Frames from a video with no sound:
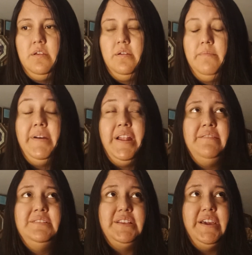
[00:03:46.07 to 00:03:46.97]
when I
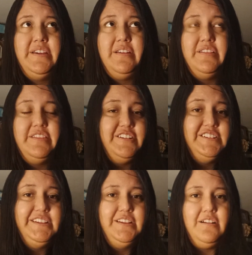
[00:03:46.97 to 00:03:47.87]
was like 13,
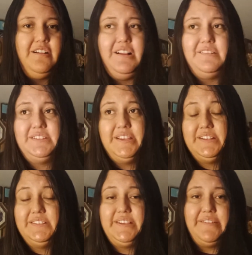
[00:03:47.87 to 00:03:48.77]
or I was like
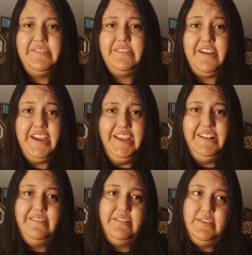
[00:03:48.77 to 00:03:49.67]
in seventh
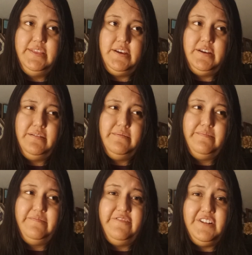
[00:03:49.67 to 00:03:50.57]
grade, the
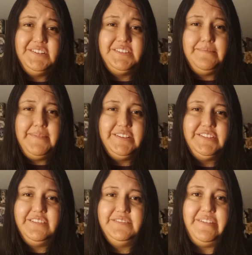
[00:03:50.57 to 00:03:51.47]
first
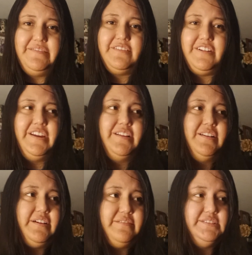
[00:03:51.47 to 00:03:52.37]
semester of seventh grade,
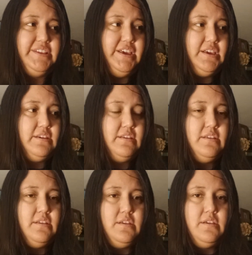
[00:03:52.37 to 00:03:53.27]
and I was like,
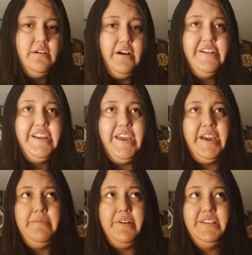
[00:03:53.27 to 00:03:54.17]
okay,
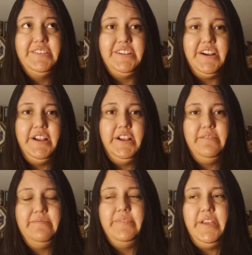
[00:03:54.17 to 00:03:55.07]
I want to start
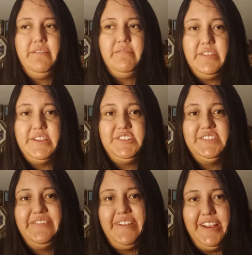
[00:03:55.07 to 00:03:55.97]
like
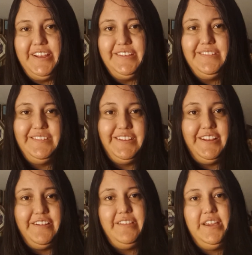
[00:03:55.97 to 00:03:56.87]
religious fighting. You
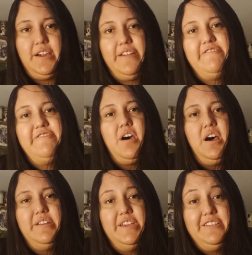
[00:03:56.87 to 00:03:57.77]
know, like I
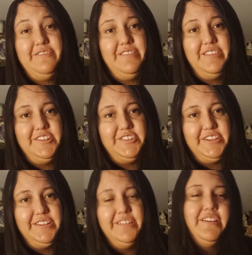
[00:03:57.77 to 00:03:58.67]
fought in
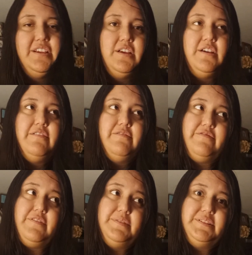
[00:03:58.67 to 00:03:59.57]
religion
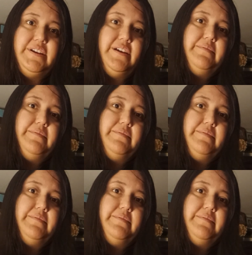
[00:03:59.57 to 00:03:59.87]
from the time I